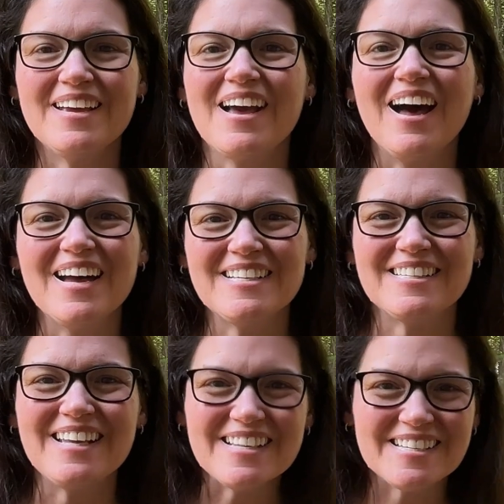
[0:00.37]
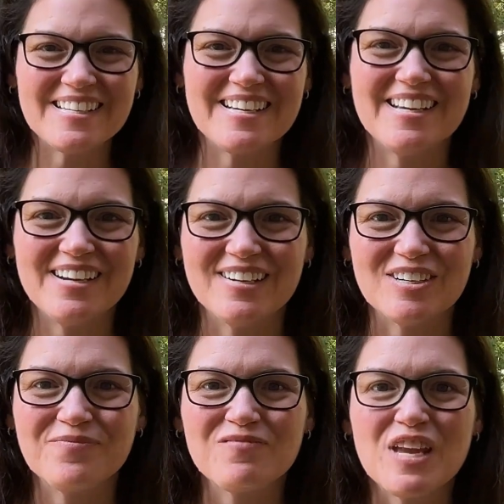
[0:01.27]
guys, Leslie
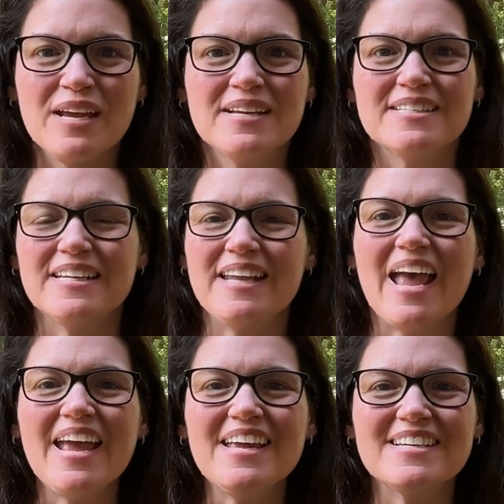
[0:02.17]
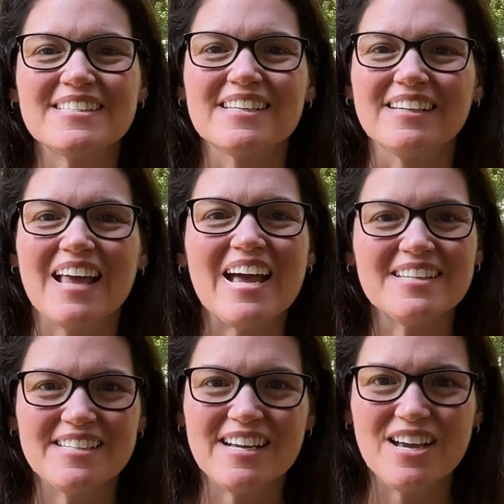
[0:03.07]
here. Today is the
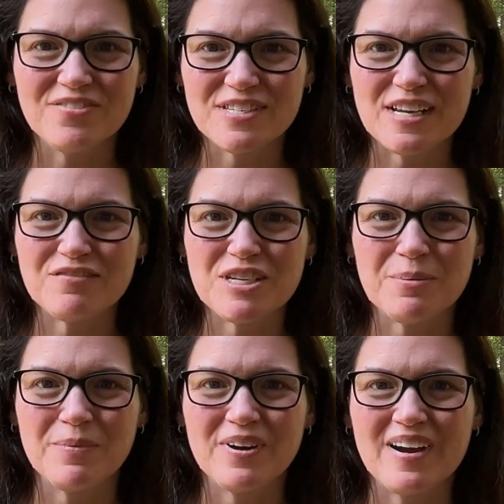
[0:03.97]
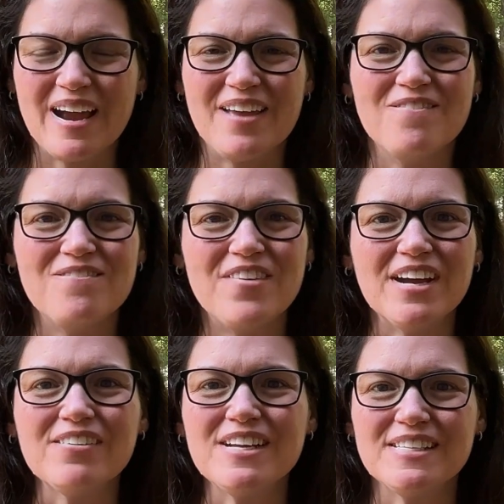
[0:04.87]
last day of September and
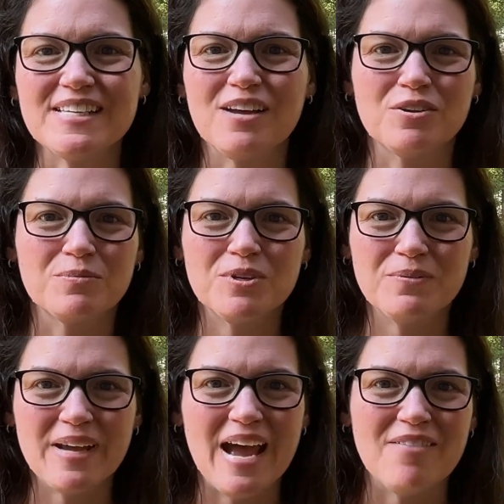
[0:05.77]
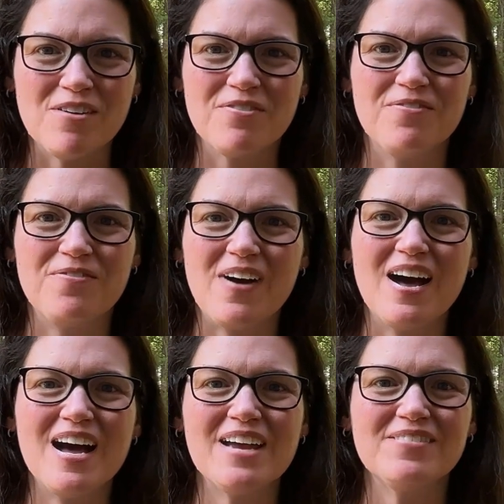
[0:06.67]
very seldom do we have a
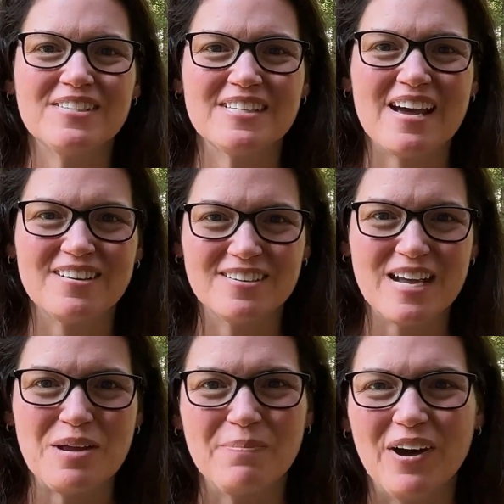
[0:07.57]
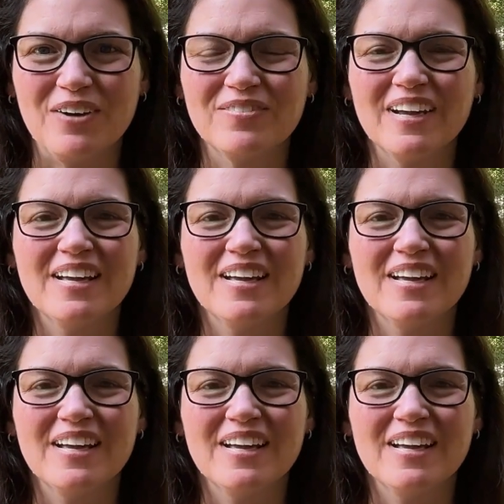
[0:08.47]
five Saturday month.